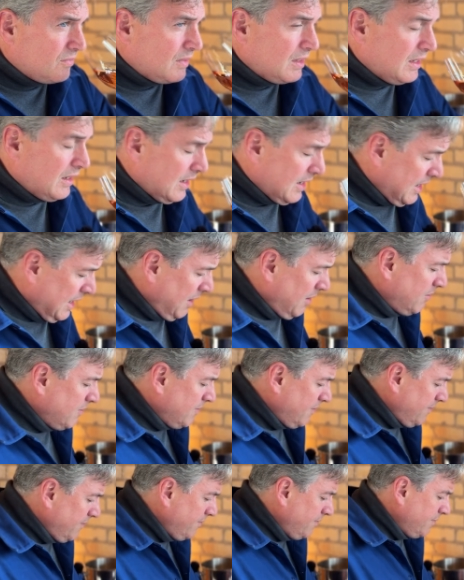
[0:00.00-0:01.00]
Yep.
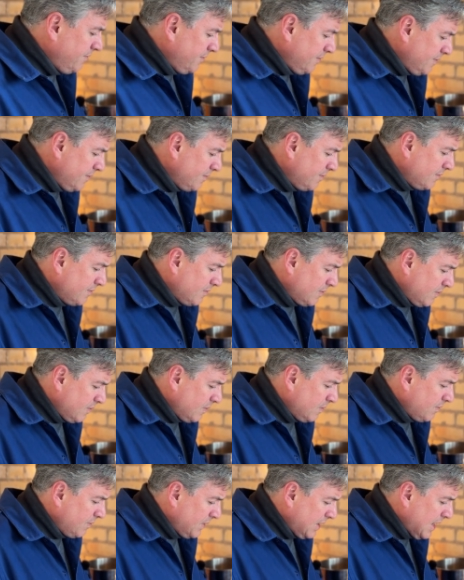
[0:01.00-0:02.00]

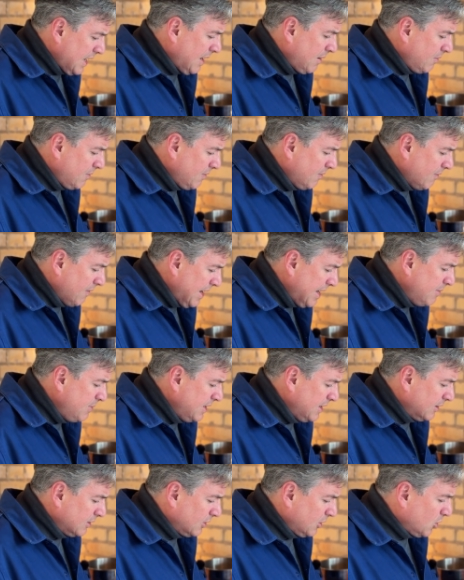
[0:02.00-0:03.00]
Yep,
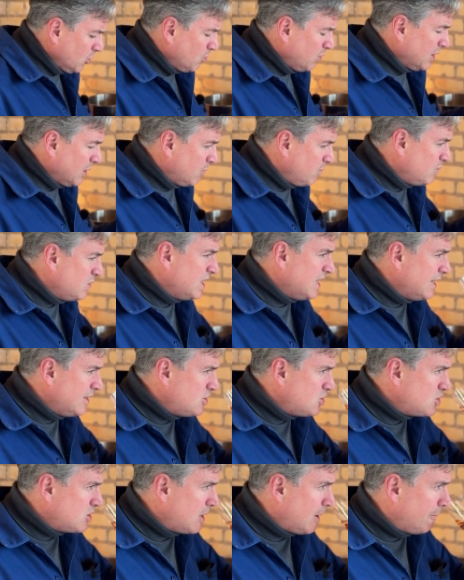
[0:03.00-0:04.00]
maybe a little bit of
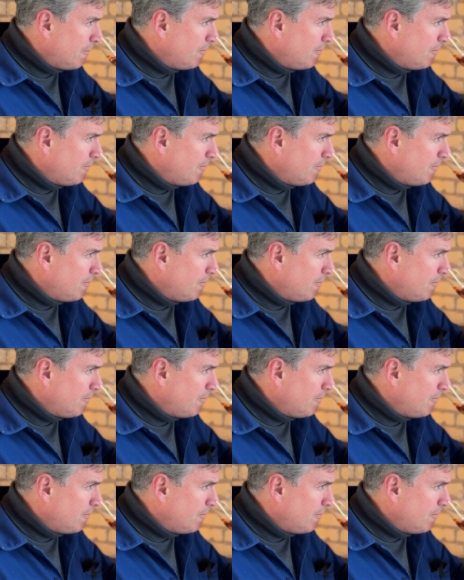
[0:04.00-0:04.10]
peach.